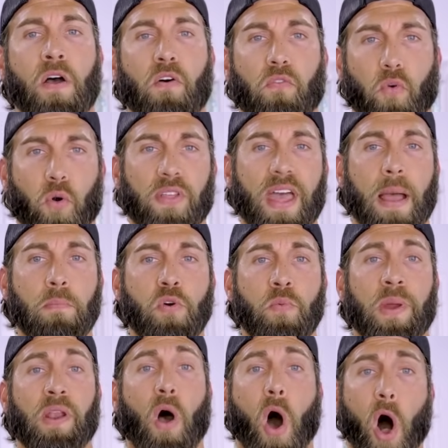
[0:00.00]
for that
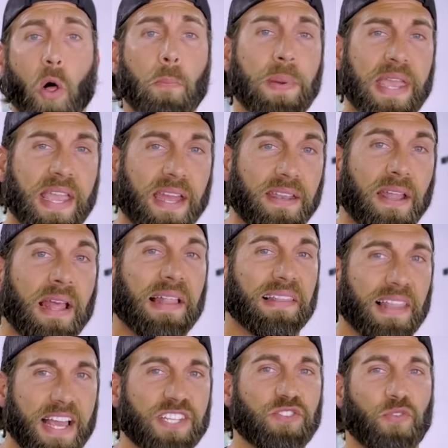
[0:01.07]
movement, albeit
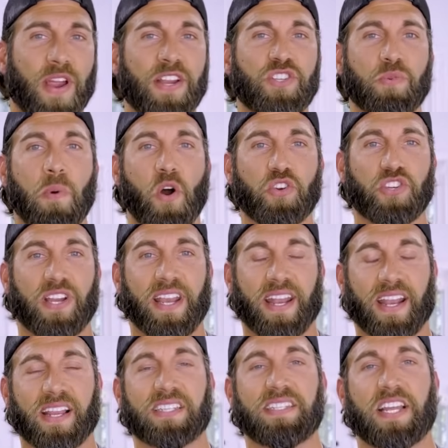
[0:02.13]
less range of motion
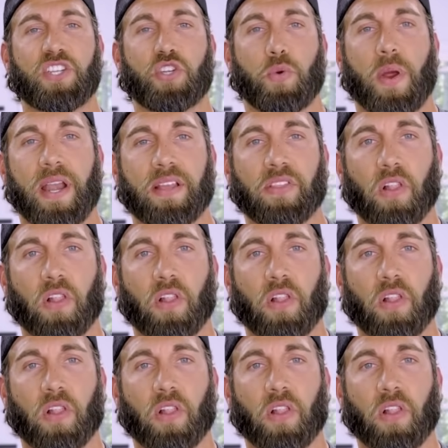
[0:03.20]
and accentuating the